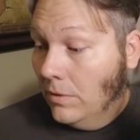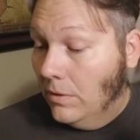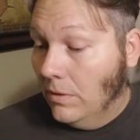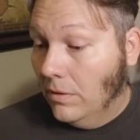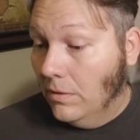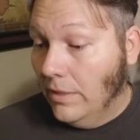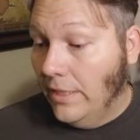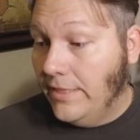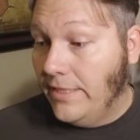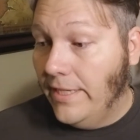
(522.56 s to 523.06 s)

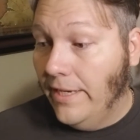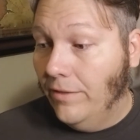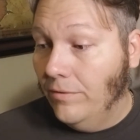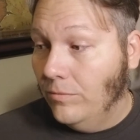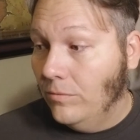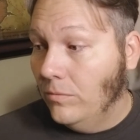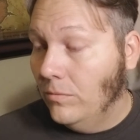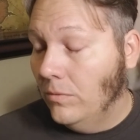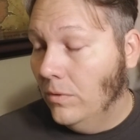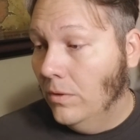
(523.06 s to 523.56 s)
lights out.
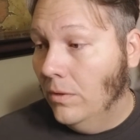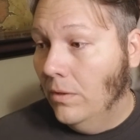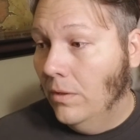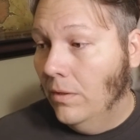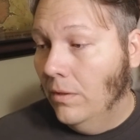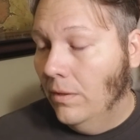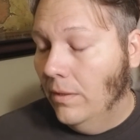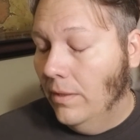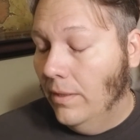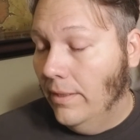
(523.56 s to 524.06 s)

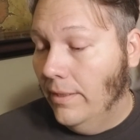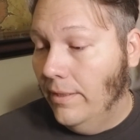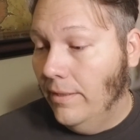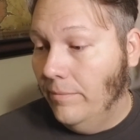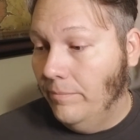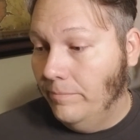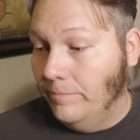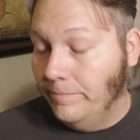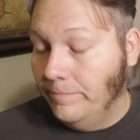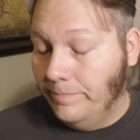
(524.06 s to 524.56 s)

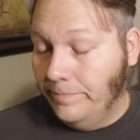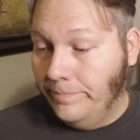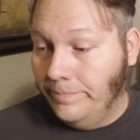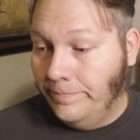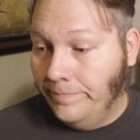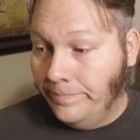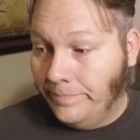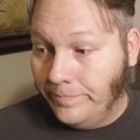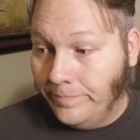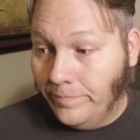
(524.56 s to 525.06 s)

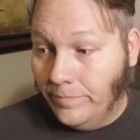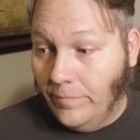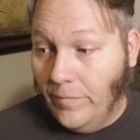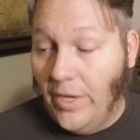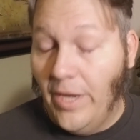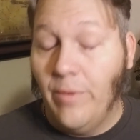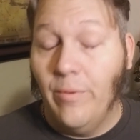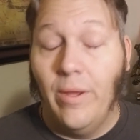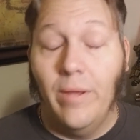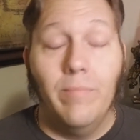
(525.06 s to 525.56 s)
But
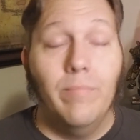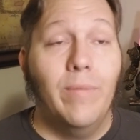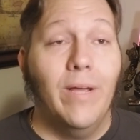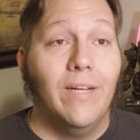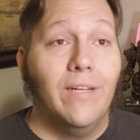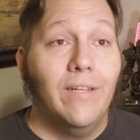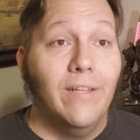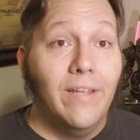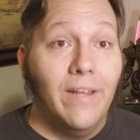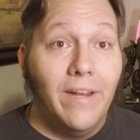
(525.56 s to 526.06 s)
anyway,
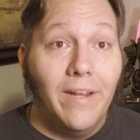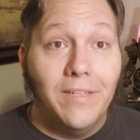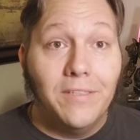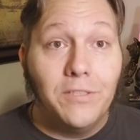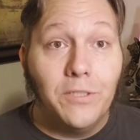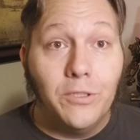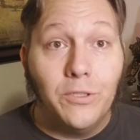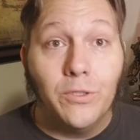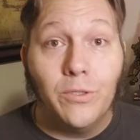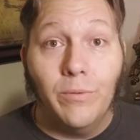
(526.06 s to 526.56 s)
back to the enhanced
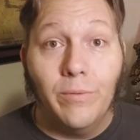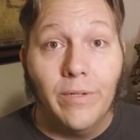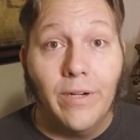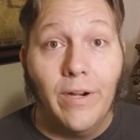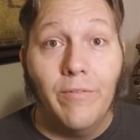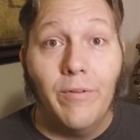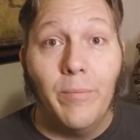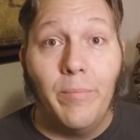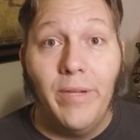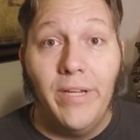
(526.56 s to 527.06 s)
surgical
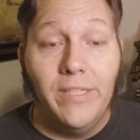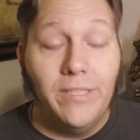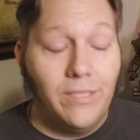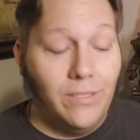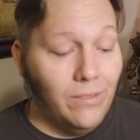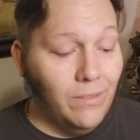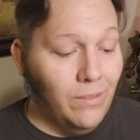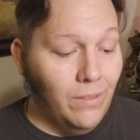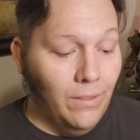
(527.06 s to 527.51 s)
recovery piece.